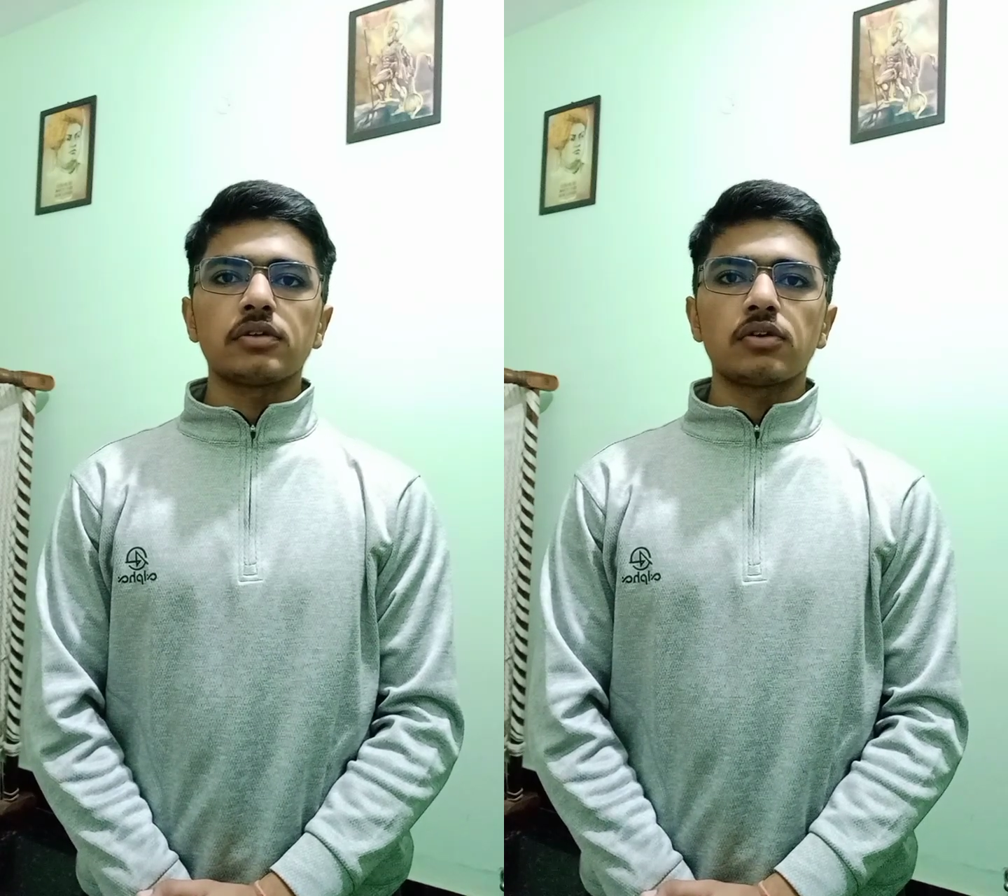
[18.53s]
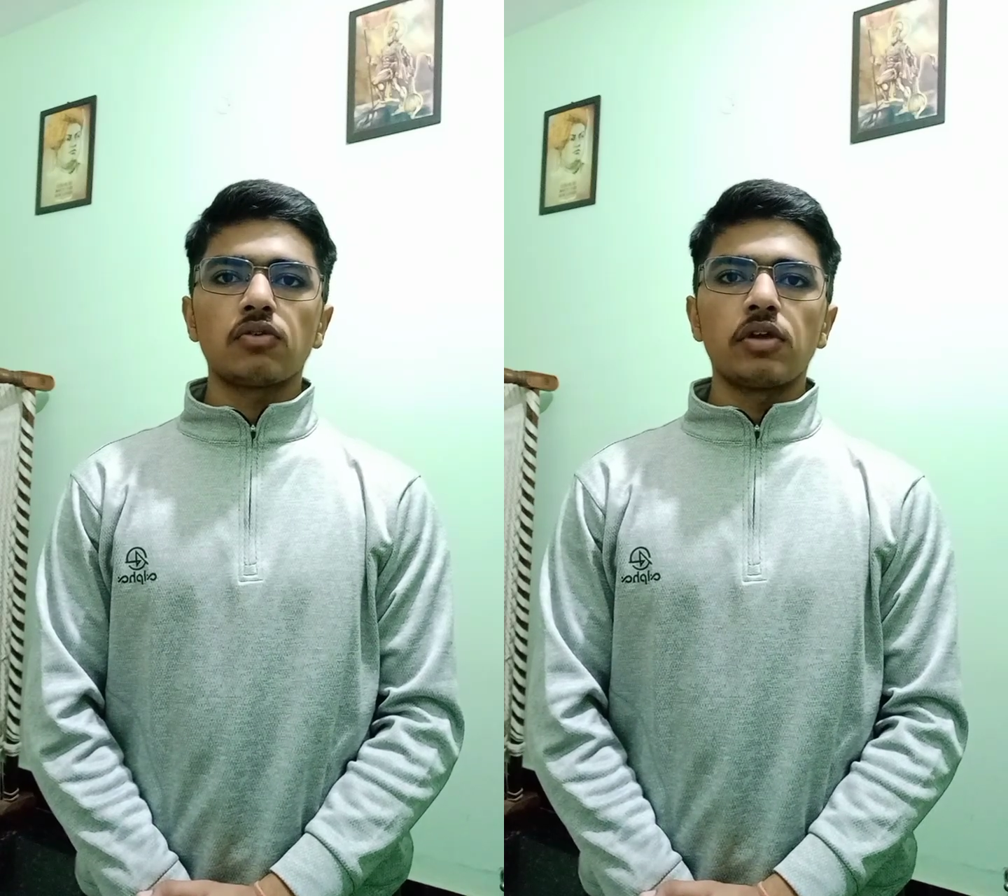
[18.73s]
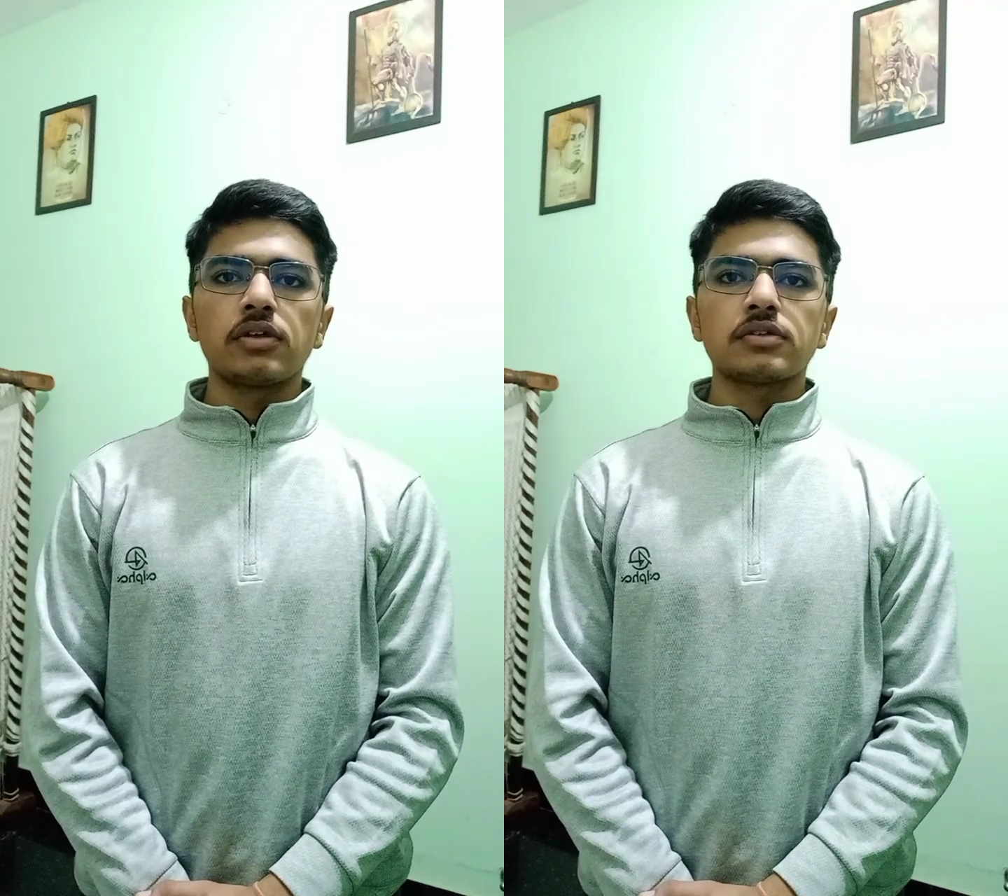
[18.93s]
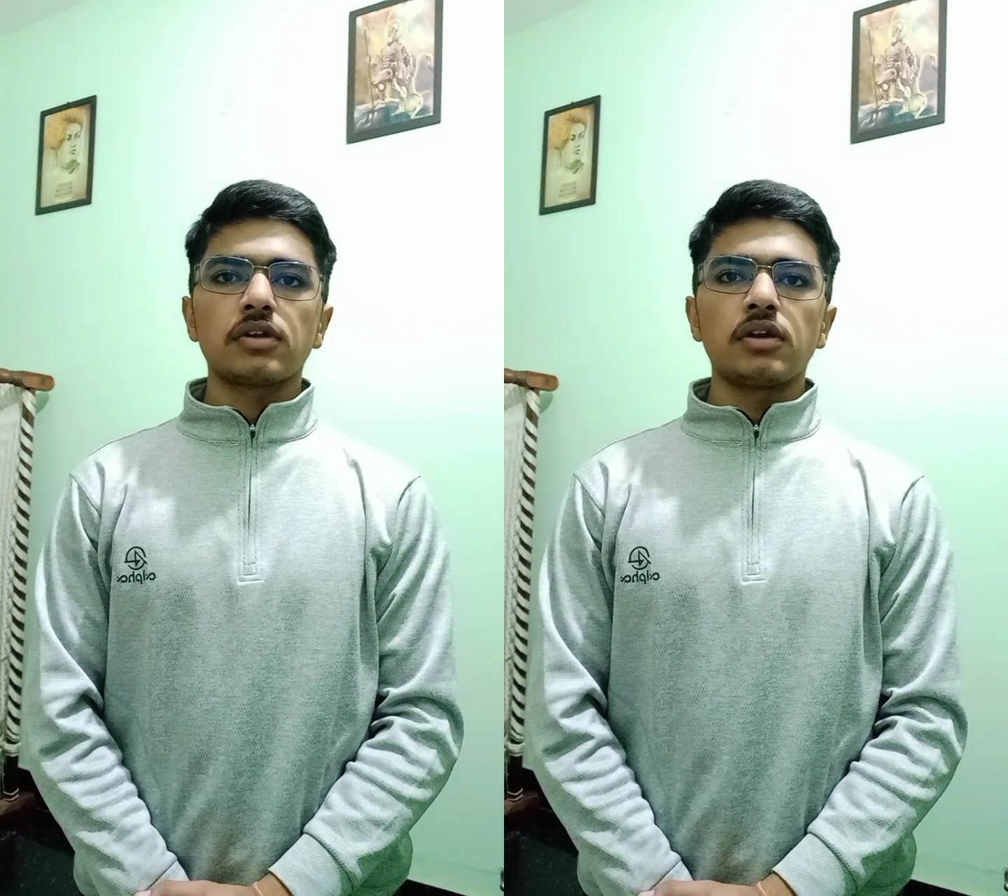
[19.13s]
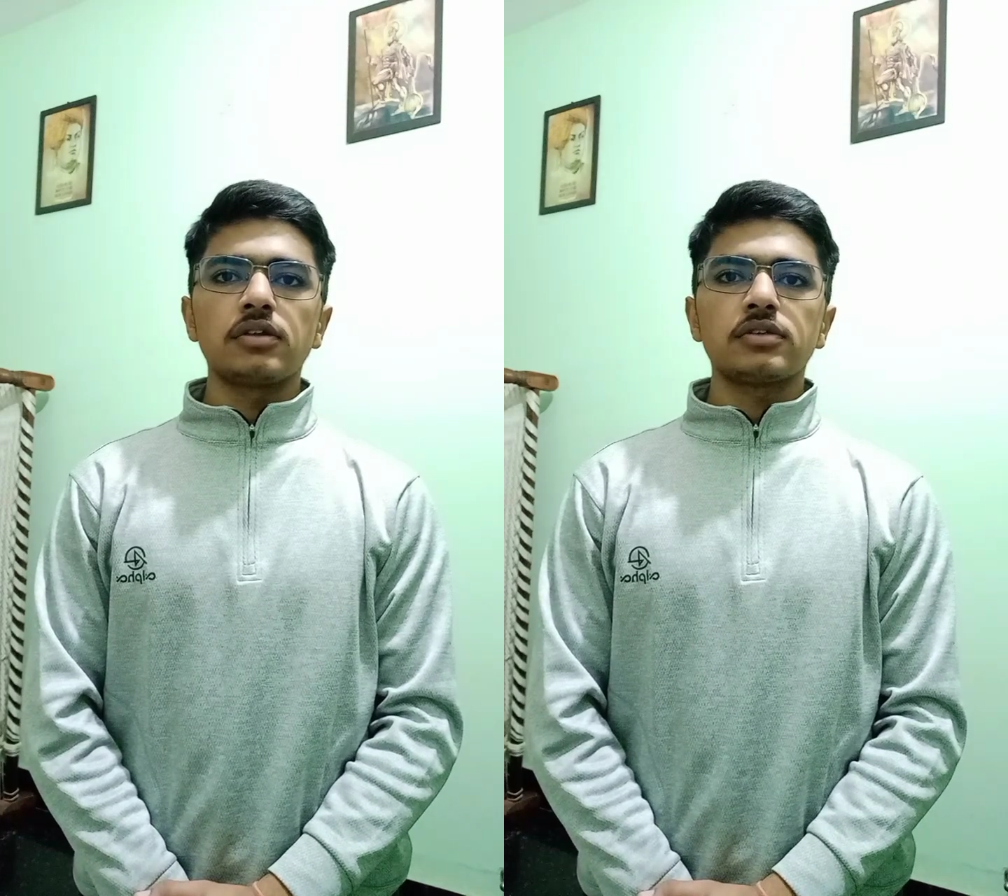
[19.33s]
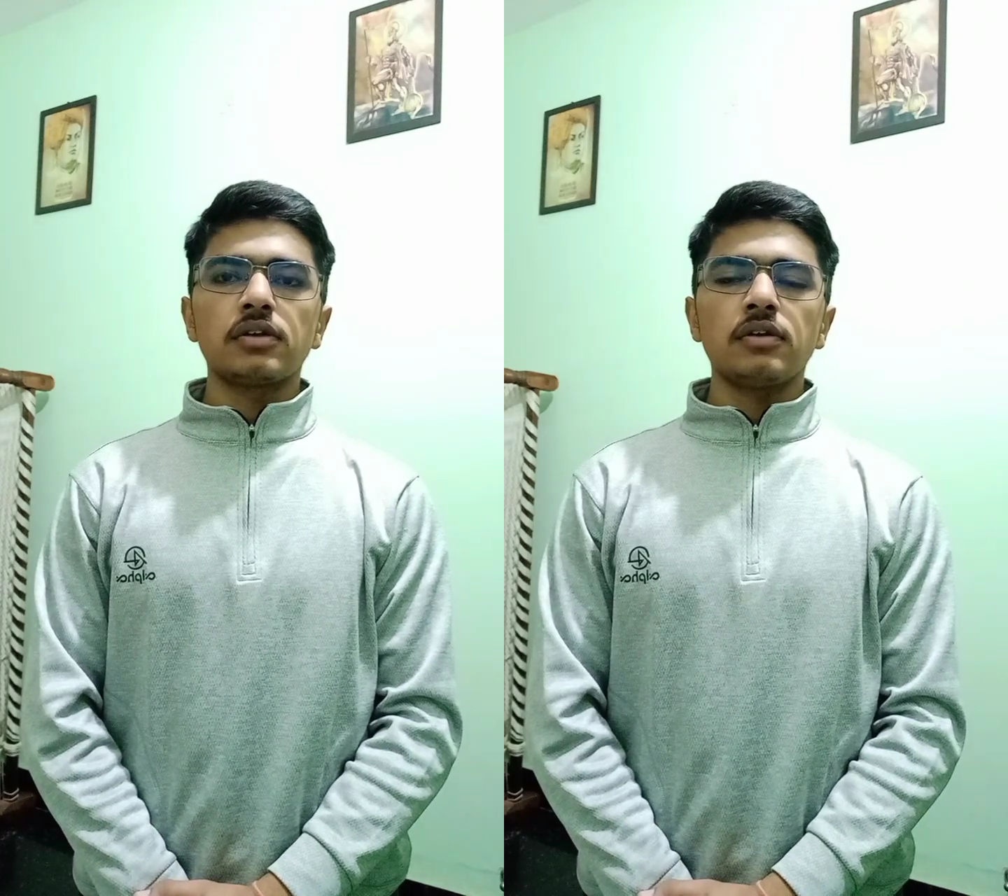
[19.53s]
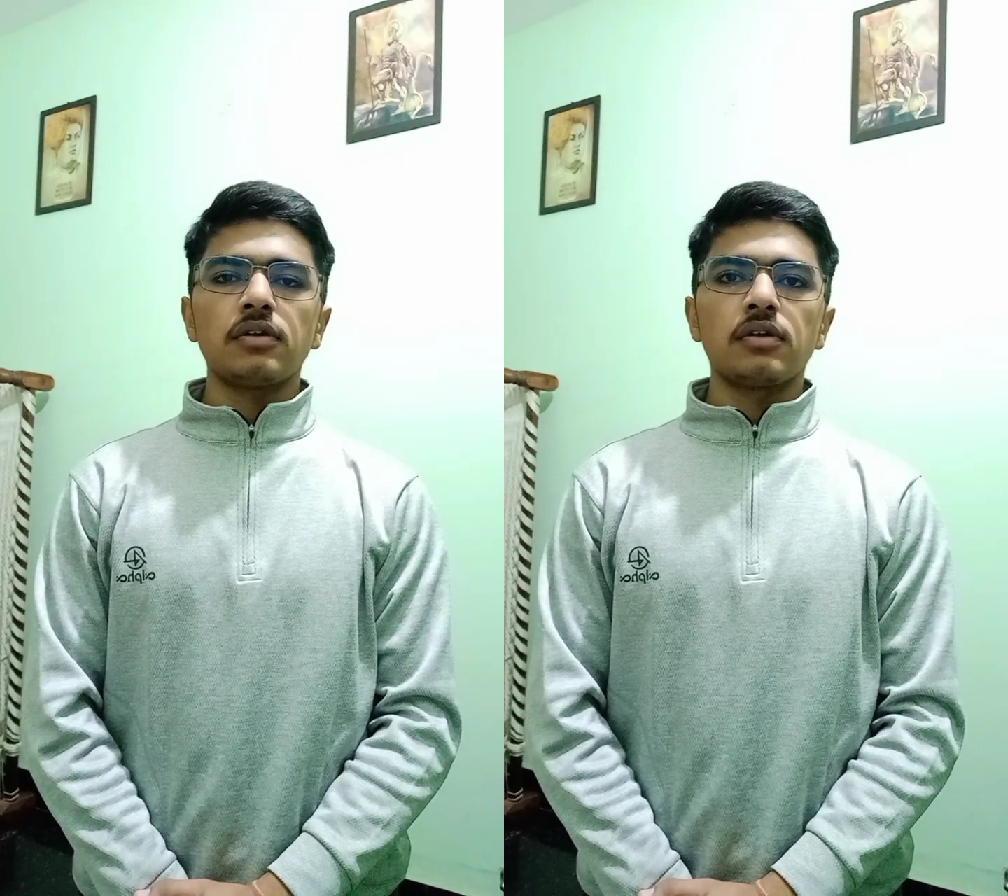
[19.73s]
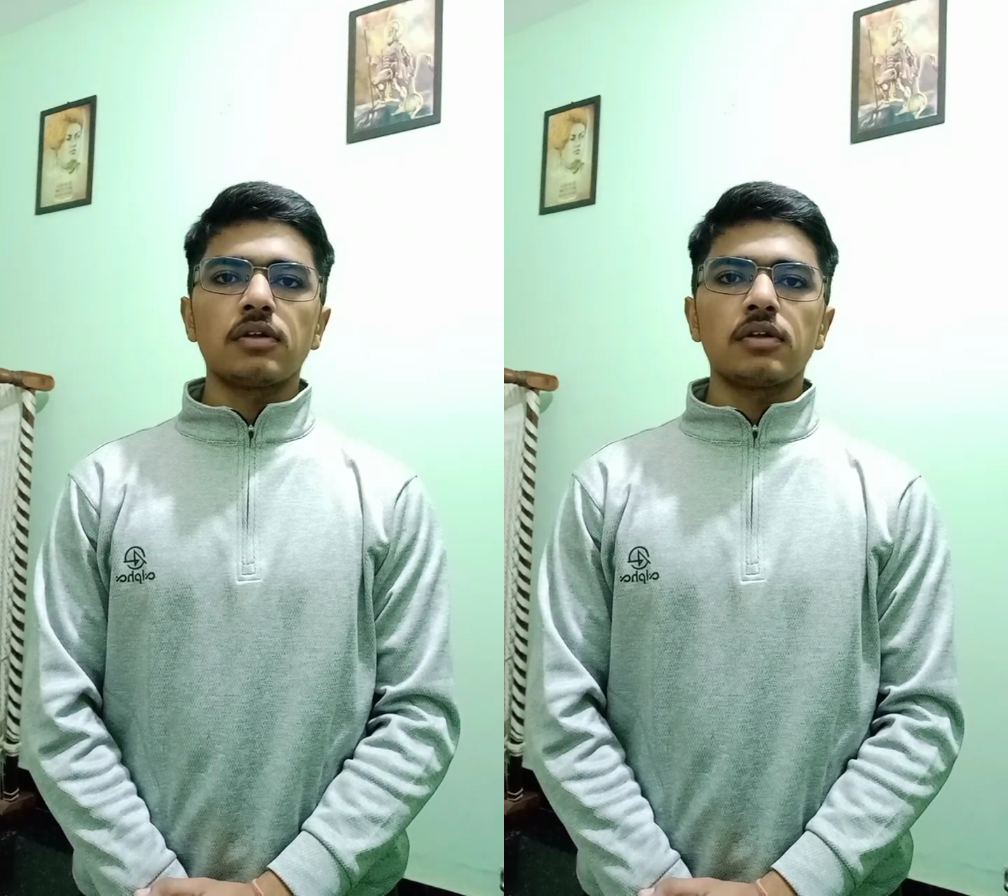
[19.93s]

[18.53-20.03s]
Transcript: today's condition?